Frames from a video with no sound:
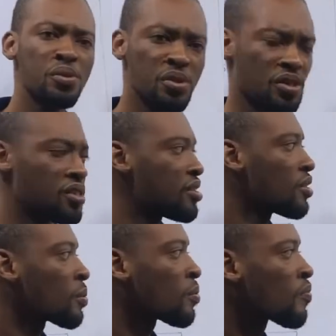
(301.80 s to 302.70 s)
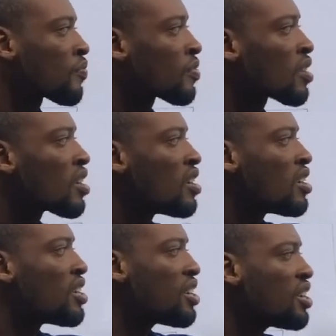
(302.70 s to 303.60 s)
students,
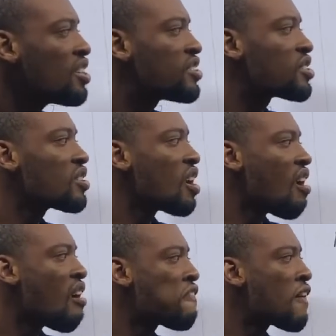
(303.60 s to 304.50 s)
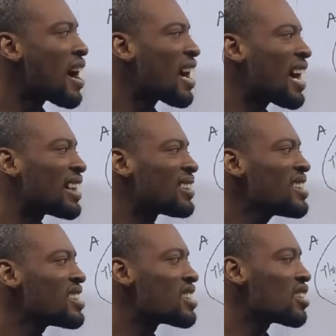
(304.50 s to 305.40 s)
each offer at
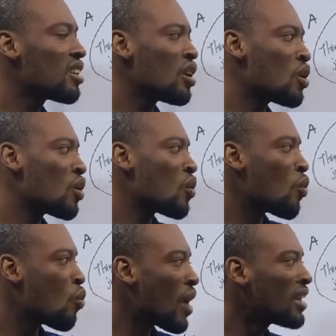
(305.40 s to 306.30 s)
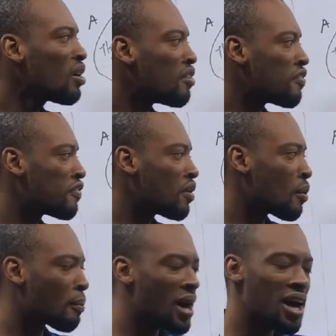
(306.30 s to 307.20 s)
least one of
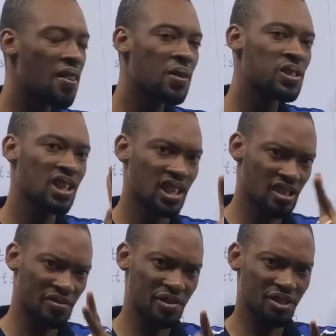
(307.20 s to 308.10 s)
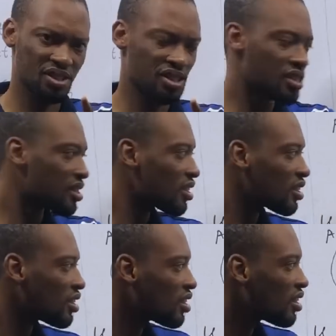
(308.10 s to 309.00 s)
math and physics.
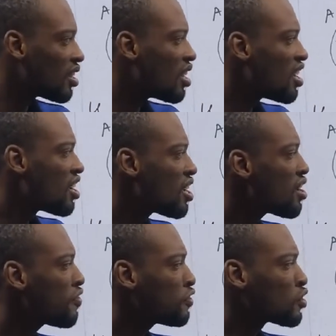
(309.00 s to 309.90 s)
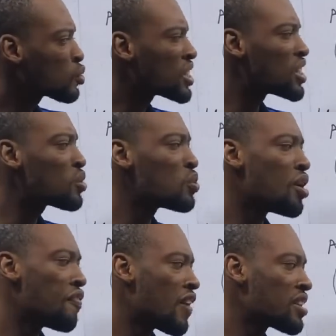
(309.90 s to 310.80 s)
If 22
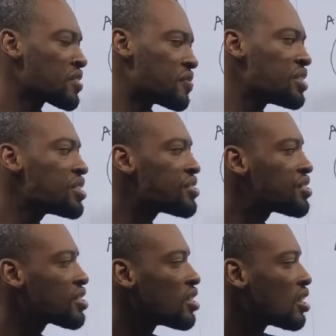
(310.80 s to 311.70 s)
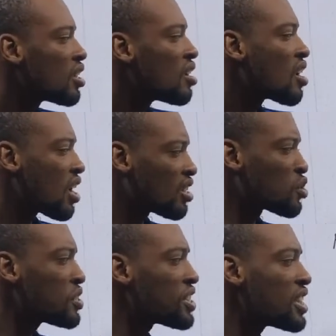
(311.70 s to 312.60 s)
offers physics and
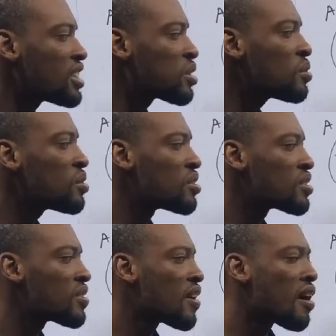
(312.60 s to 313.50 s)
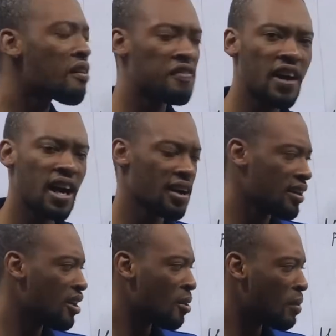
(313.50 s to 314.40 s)
28 students offer
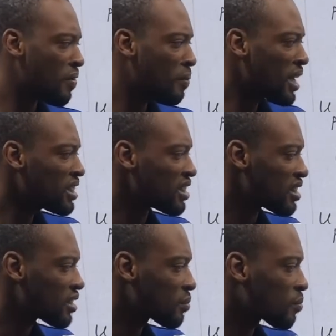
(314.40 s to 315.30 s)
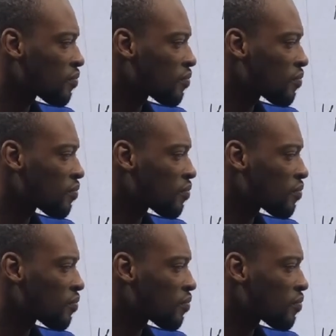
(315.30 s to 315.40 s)
mathematics,